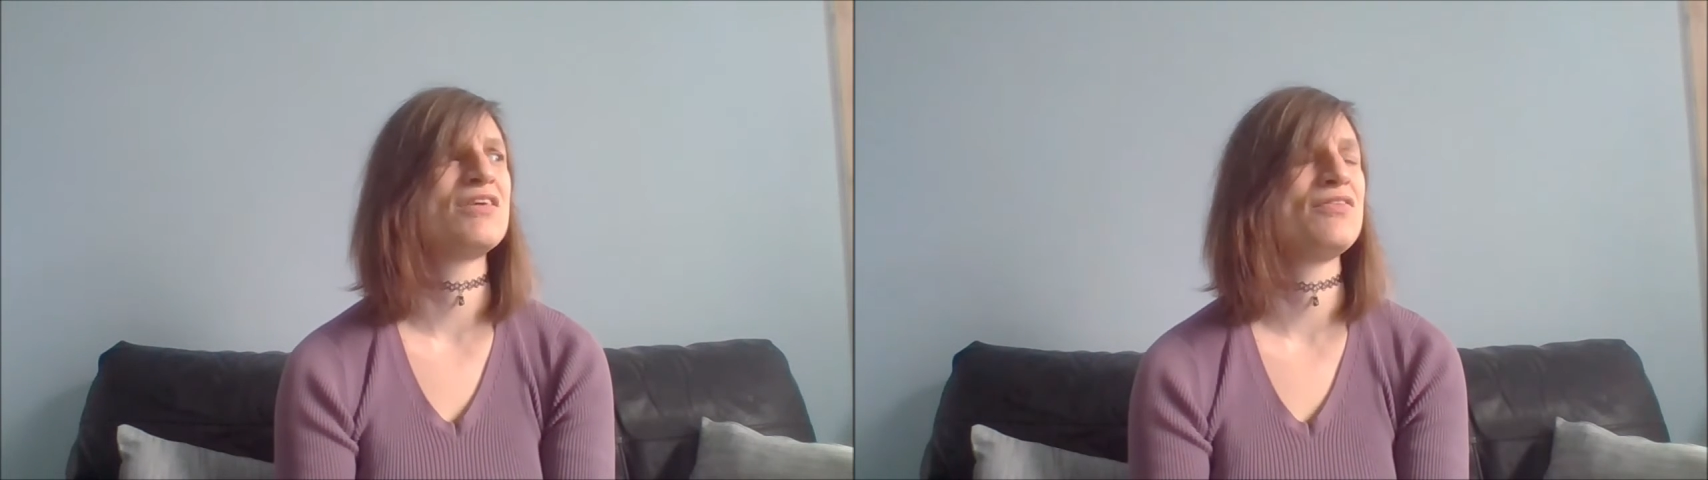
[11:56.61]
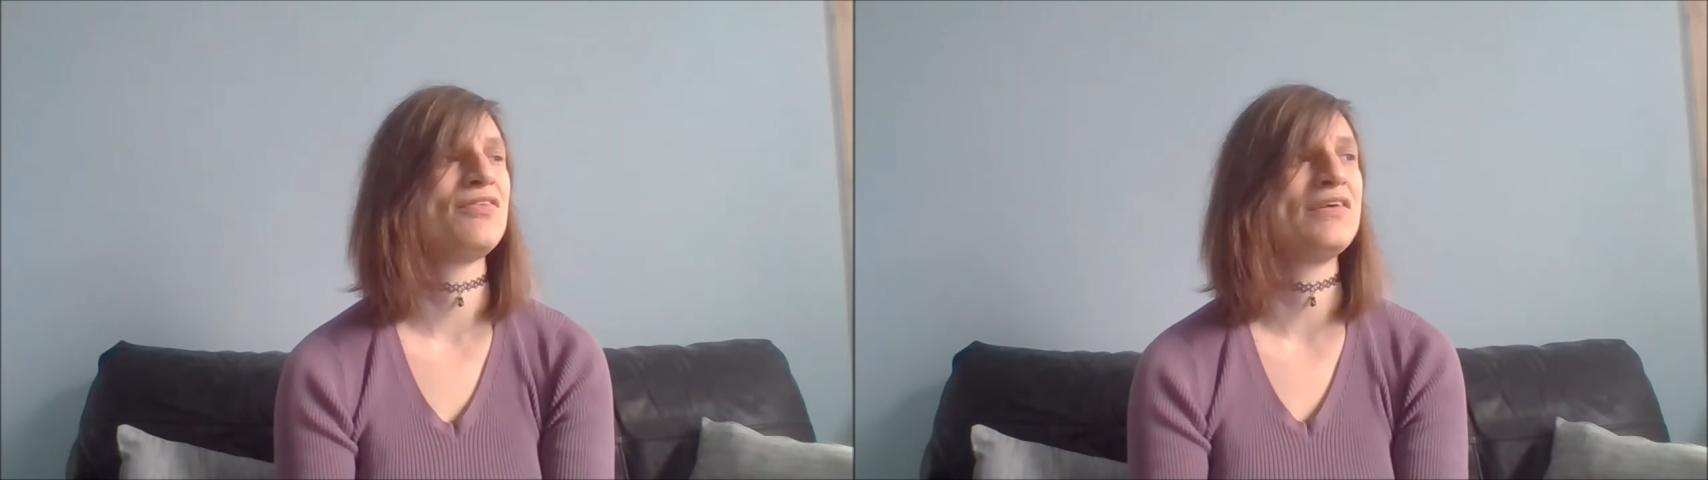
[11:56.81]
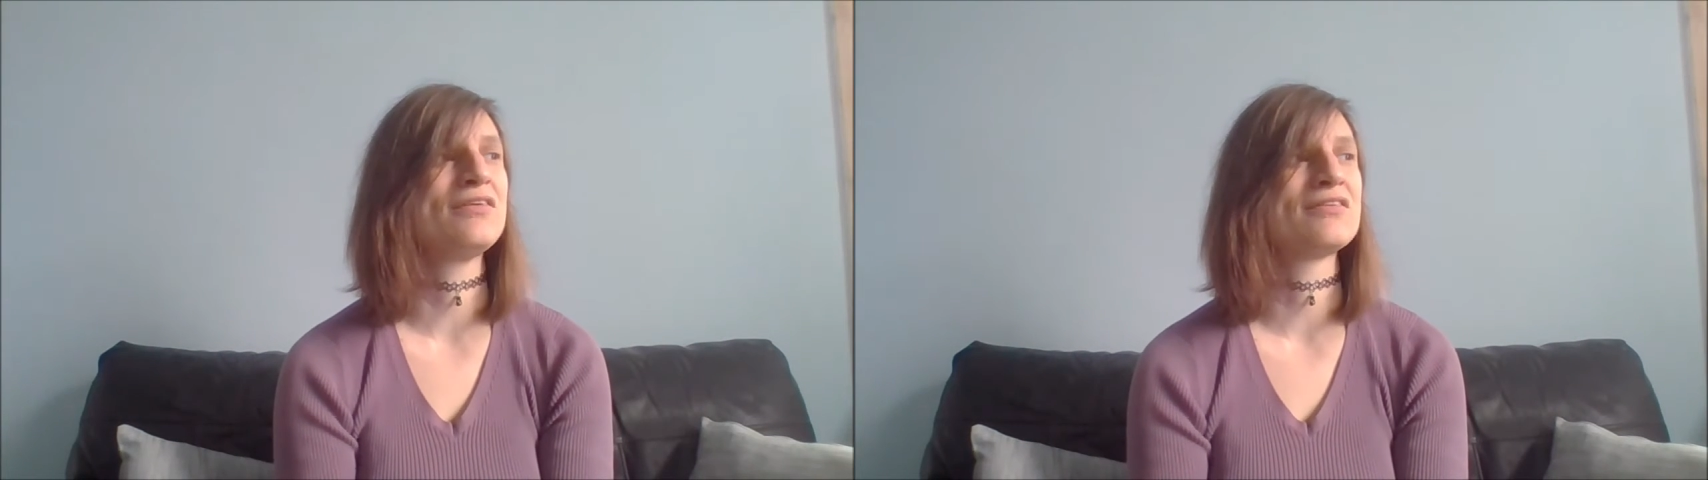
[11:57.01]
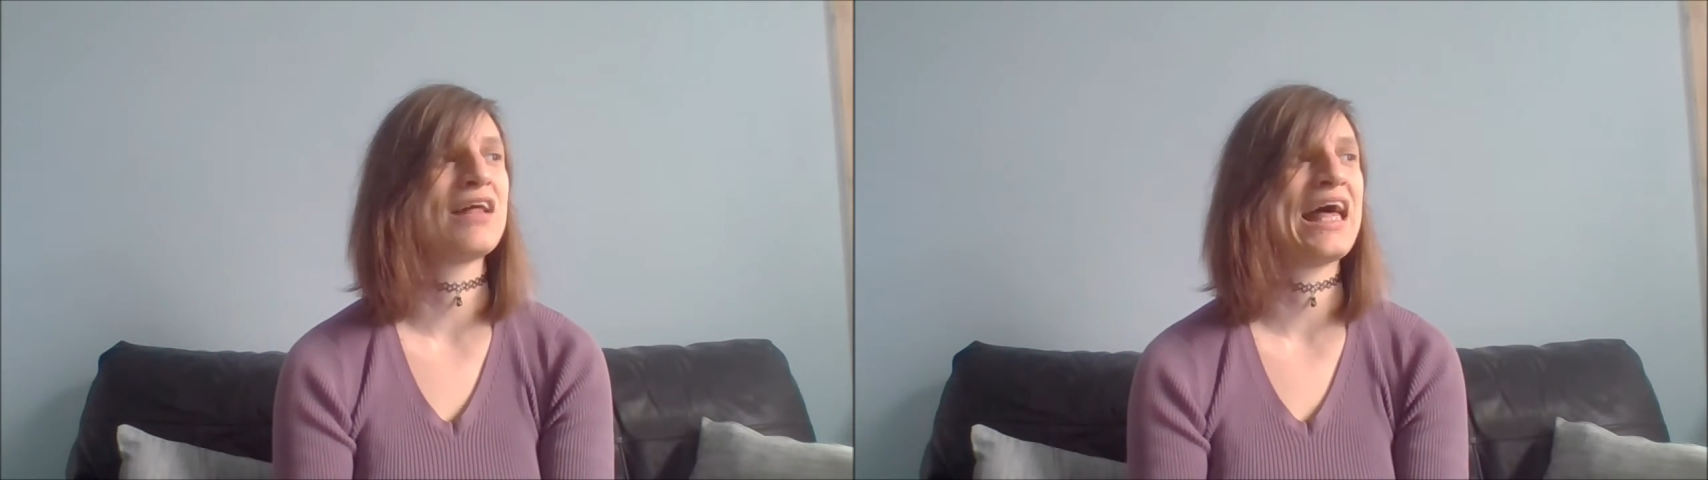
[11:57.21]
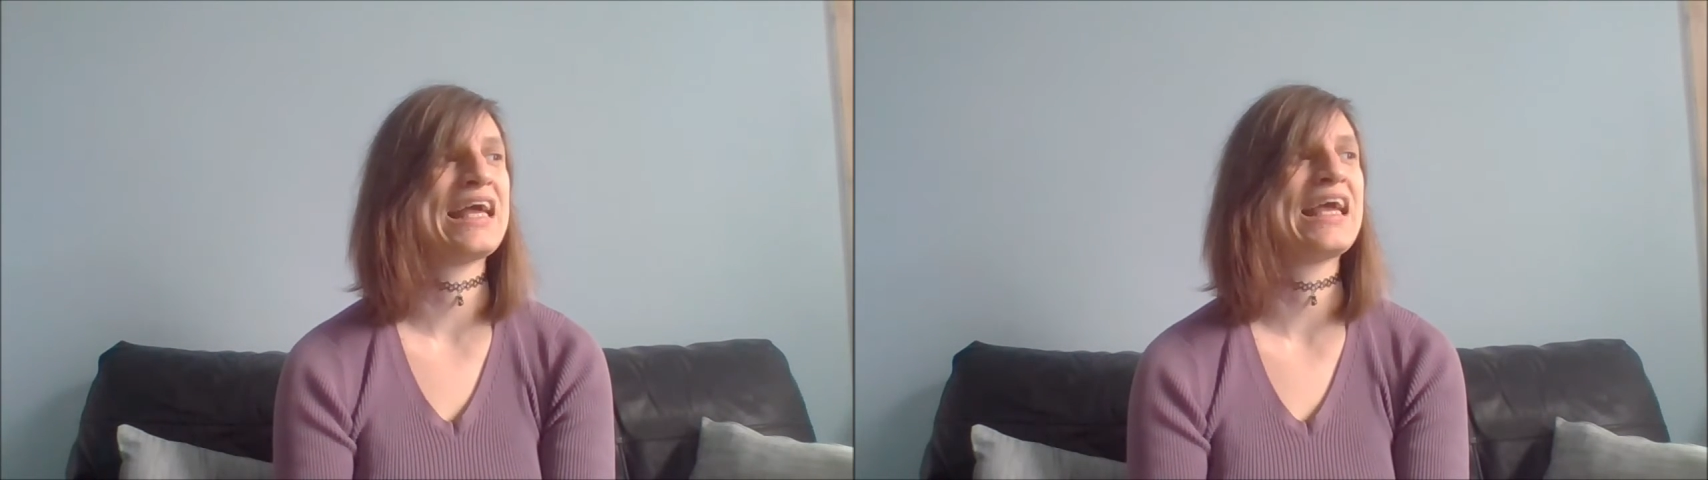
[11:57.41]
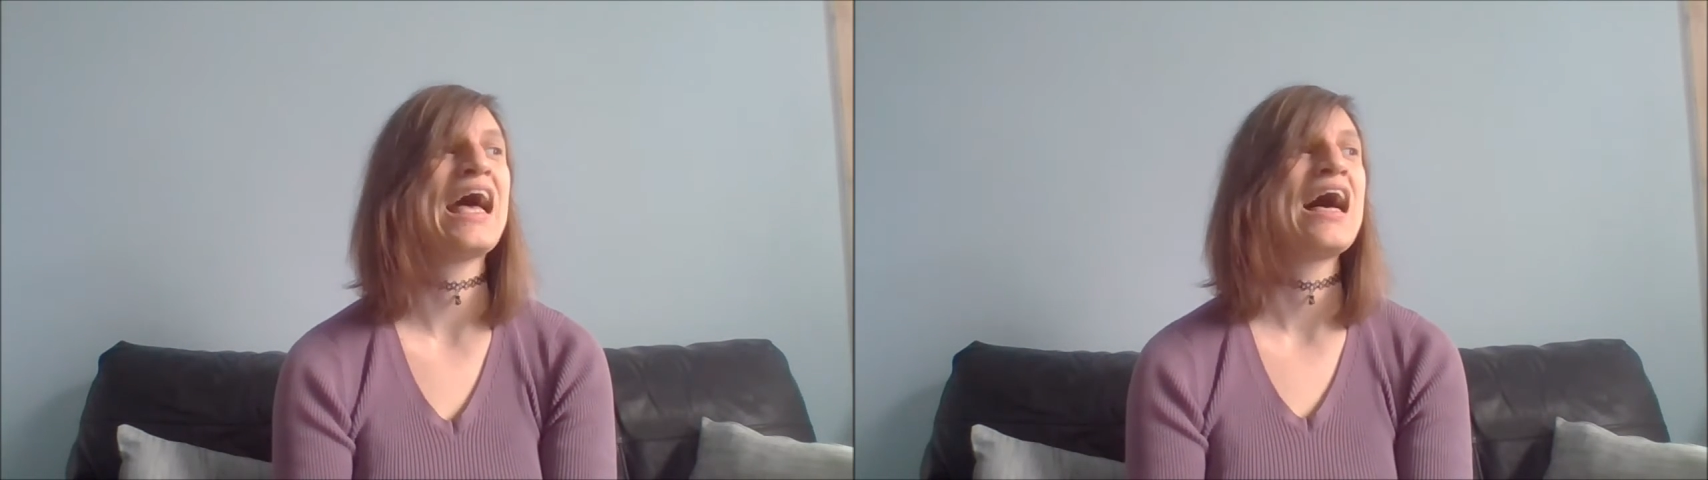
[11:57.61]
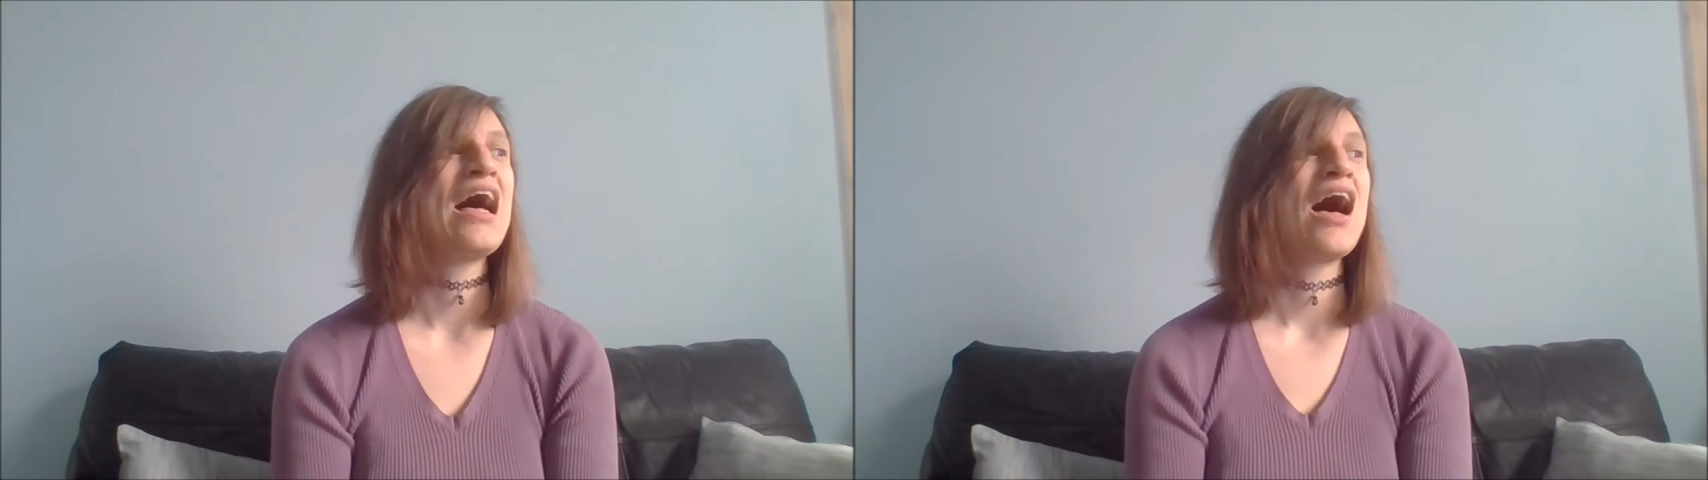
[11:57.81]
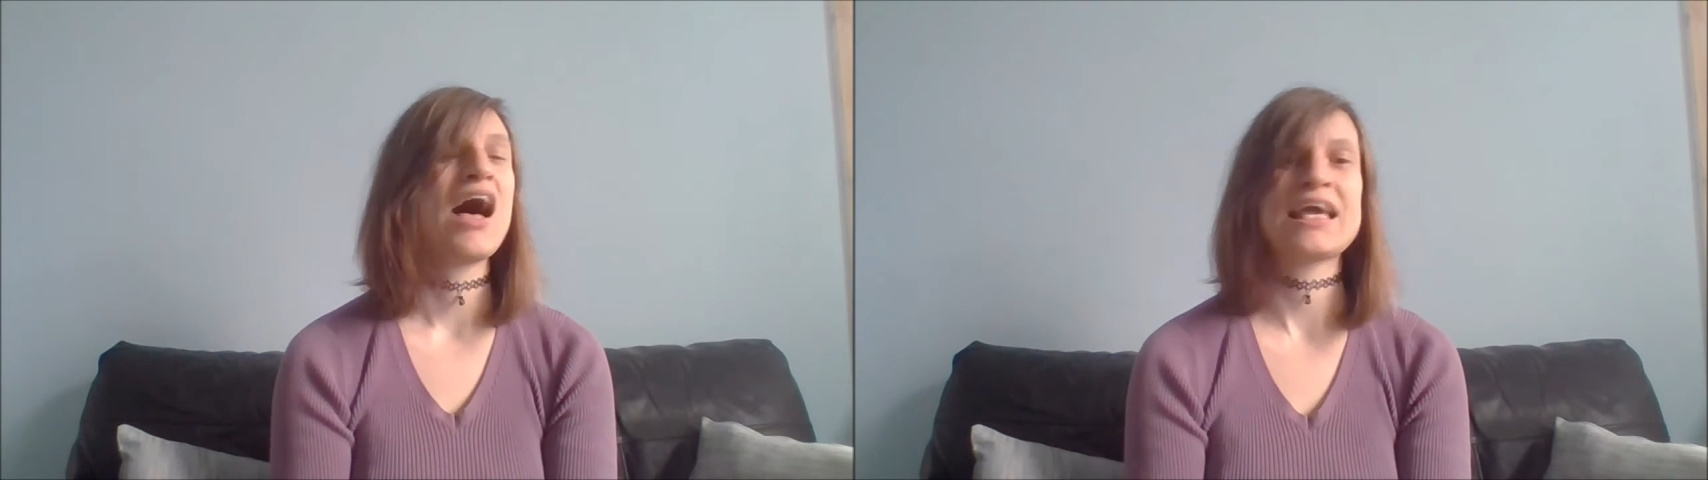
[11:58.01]
It feels like
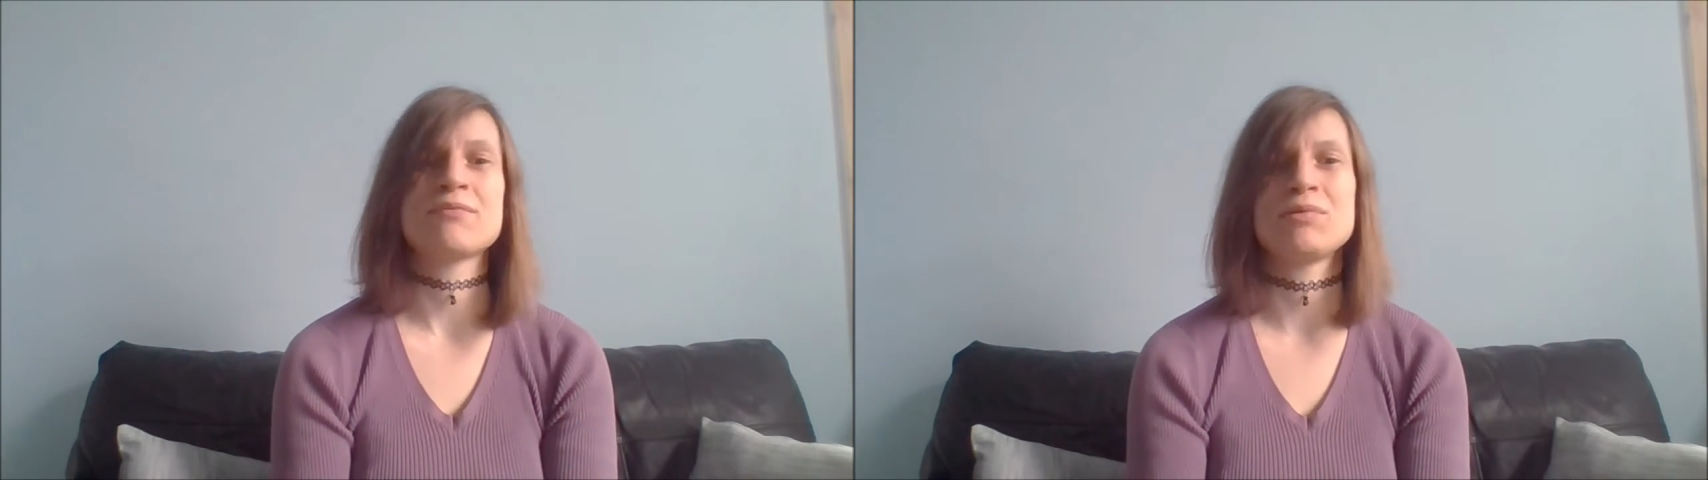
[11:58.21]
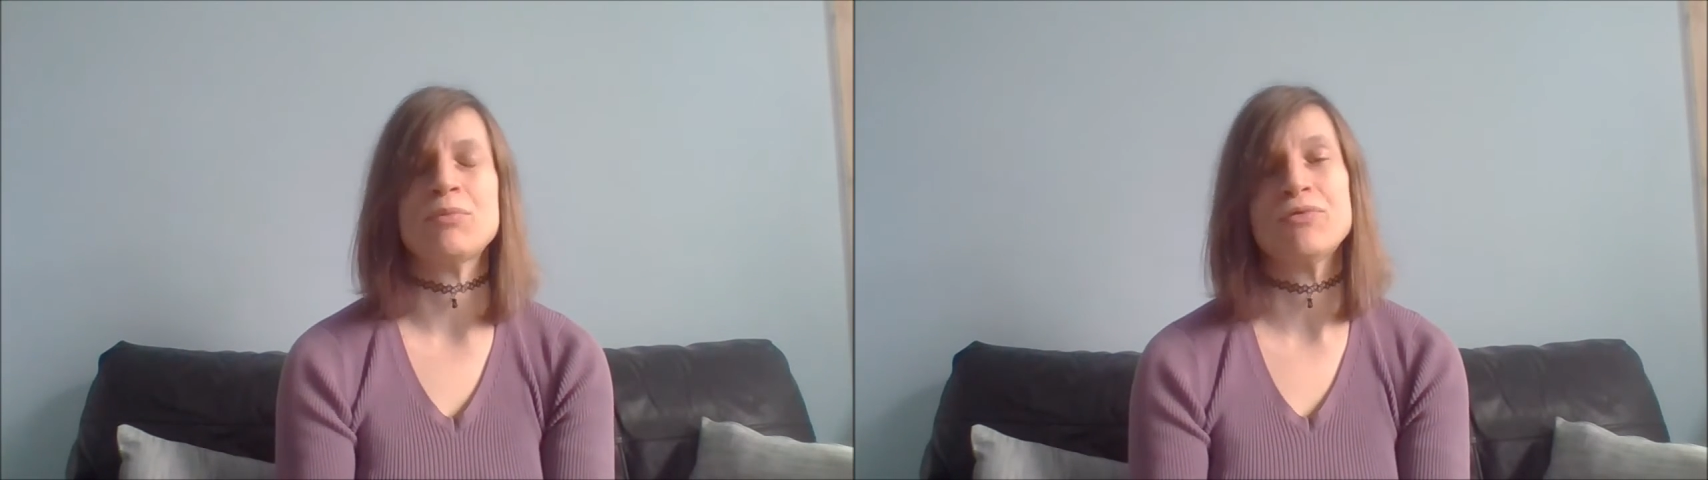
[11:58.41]
I can be